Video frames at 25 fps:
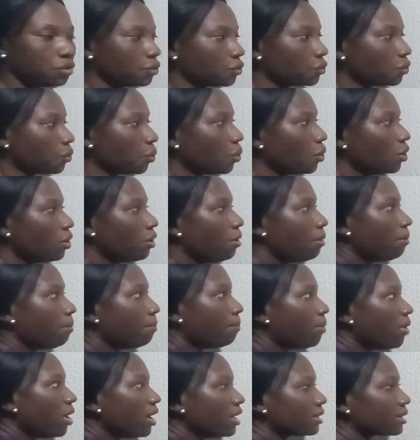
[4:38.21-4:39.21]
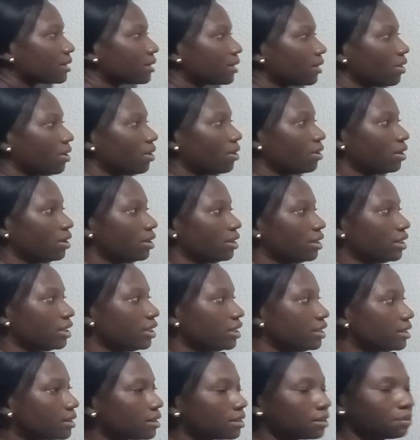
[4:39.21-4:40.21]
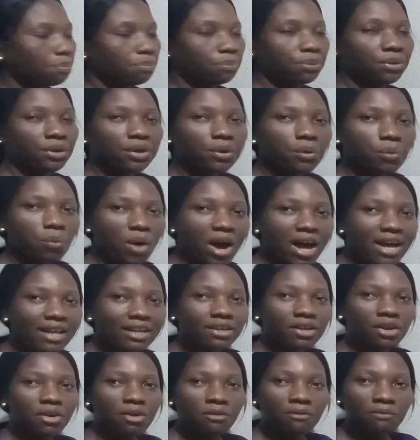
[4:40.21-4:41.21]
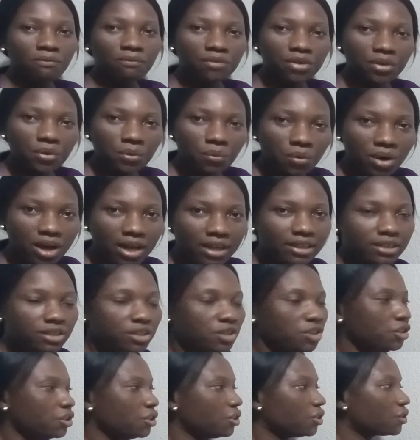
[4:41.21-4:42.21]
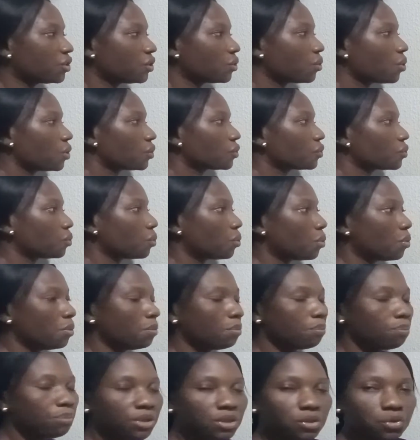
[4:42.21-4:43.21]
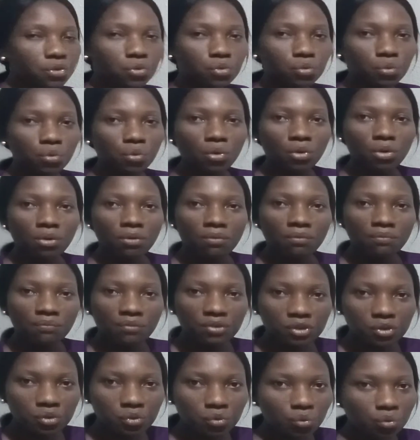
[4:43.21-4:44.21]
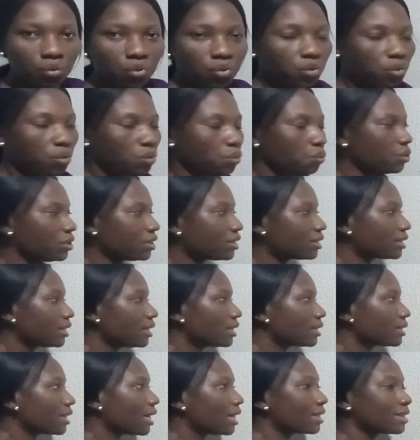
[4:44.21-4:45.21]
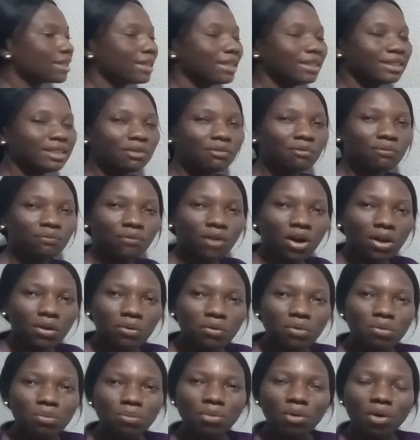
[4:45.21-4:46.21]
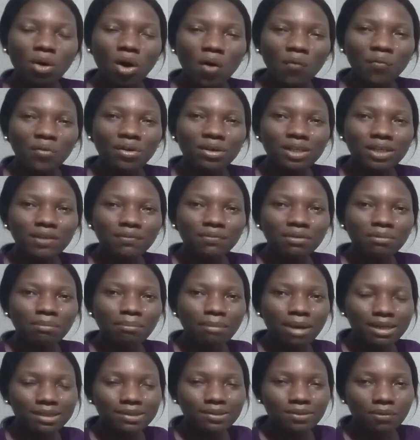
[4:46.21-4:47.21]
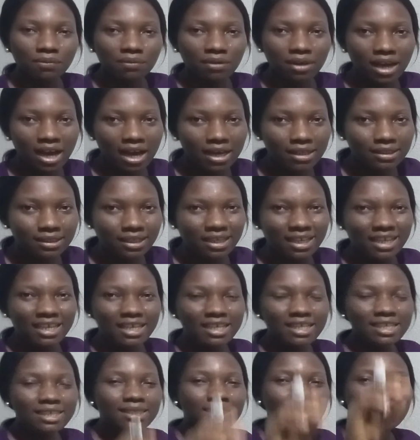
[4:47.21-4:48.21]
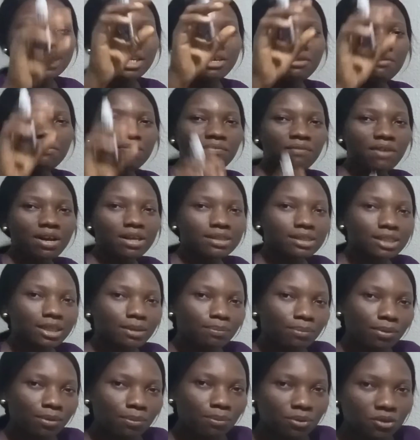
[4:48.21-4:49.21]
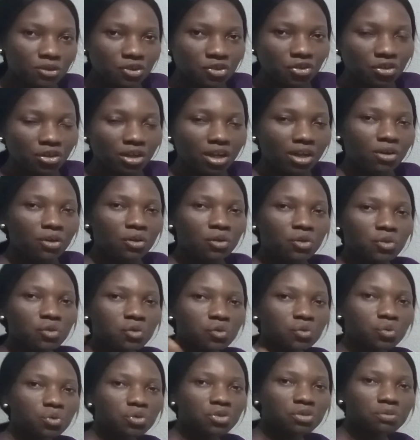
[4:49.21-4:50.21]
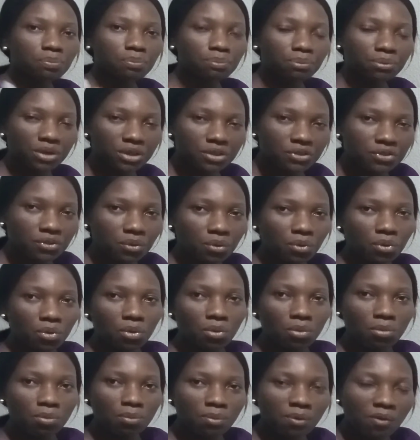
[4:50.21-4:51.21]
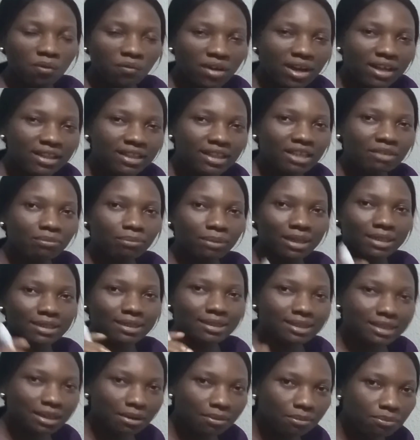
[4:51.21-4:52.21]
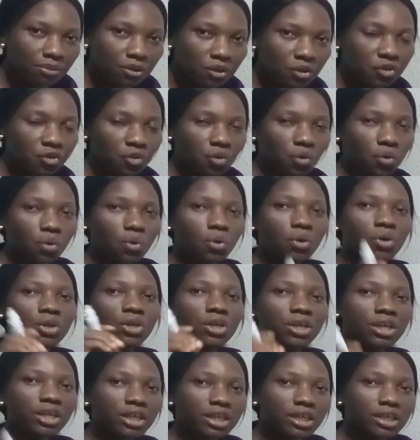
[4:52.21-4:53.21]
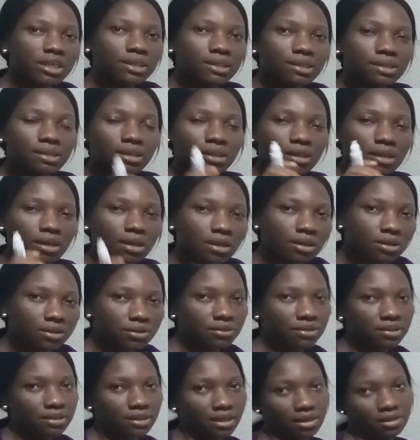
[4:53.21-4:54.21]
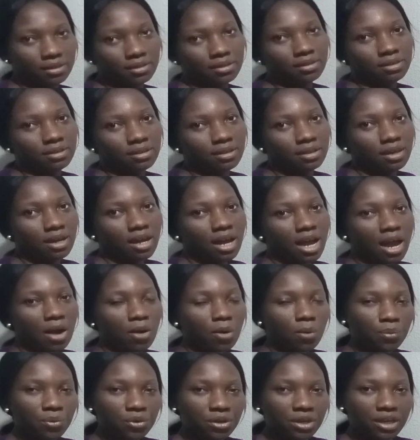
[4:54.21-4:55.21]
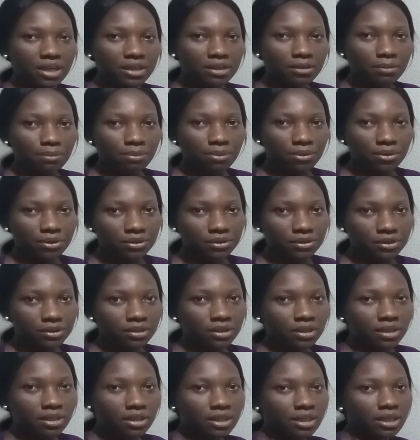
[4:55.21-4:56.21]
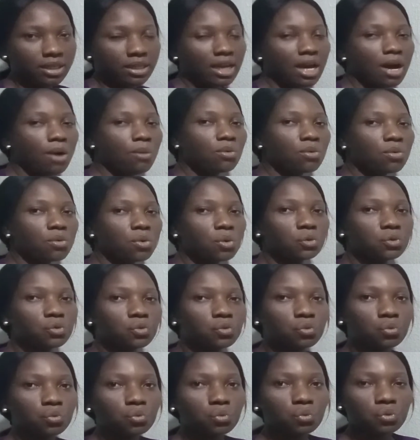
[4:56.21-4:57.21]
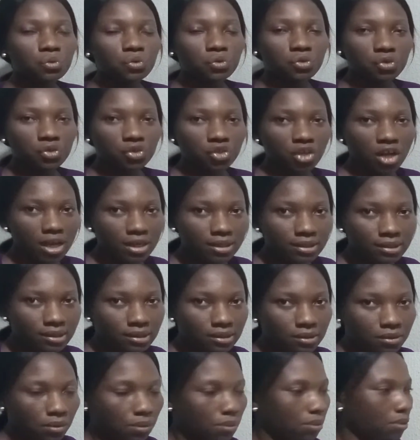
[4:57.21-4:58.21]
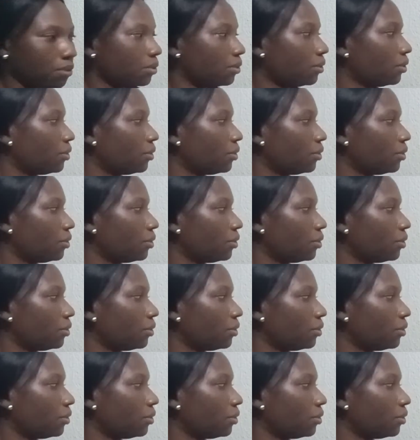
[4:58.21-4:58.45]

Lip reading: So Boyle's law is P1 V1 is equals to P2 V2, which says that the volume of a given mass of gas is inversely proportional to its pressure, provided my temperature is constant. I hope you get the point. Now we'll go to Charles' law.